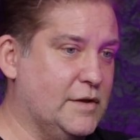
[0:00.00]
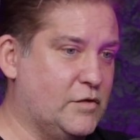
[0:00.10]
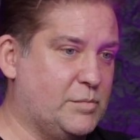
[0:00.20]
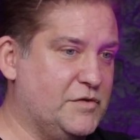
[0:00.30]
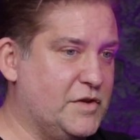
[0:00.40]

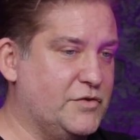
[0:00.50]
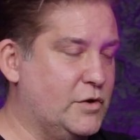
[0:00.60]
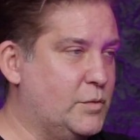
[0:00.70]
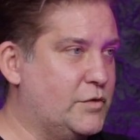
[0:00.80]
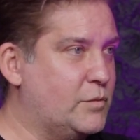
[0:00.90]
is, but
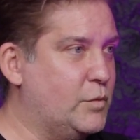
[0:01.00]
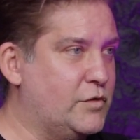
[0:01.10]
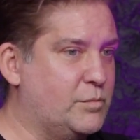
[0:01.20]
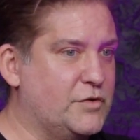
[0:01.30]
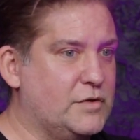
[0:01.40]
digital was
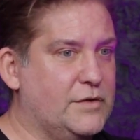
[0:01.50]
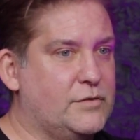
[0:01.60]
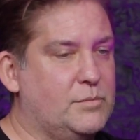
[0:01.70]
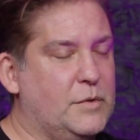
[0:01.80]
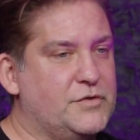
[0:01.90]
was much
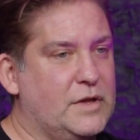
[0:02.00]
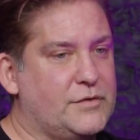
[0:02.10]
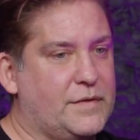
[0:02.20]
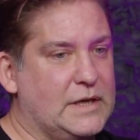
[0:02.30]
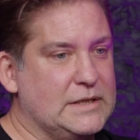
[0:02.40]
less much
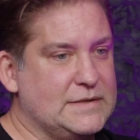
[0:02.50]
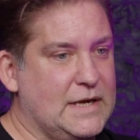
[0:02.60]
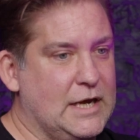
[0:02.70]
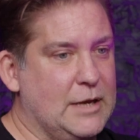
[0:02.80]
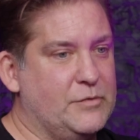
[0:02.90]
less a thing at the
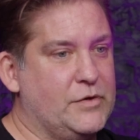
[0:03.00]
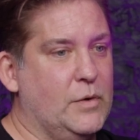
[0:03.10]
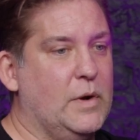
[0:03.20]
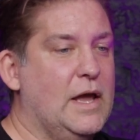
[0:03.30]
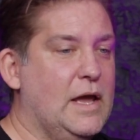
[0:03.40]
time. So